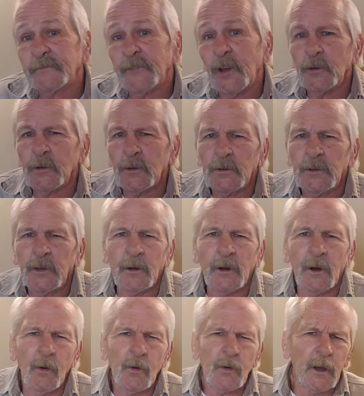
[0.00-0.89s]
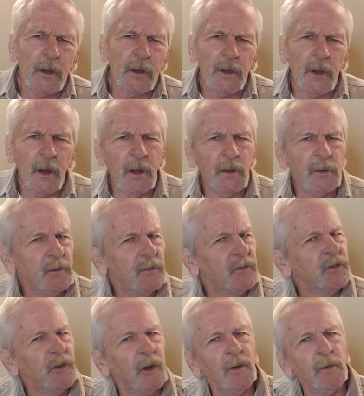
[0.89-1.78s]
Oh, you know, okay, God, you've
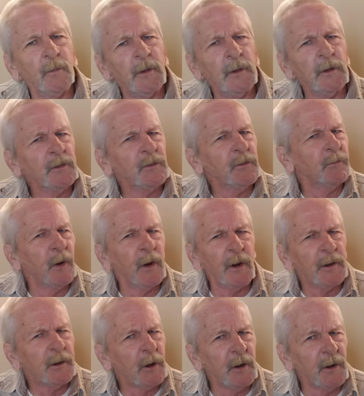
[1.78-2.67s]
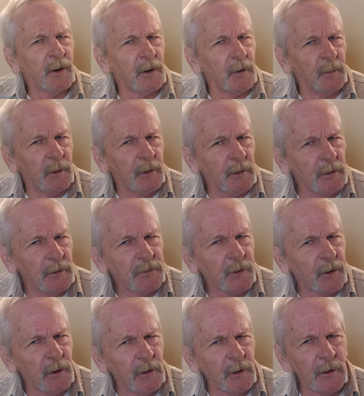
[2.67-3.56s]
shown me. It's very clear to me. It's
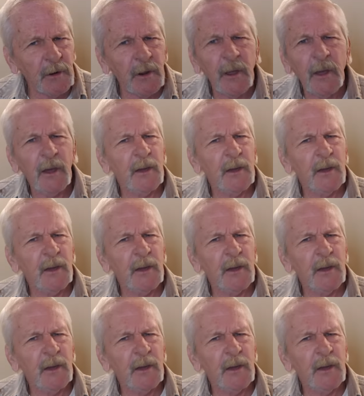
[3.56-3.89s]
clear.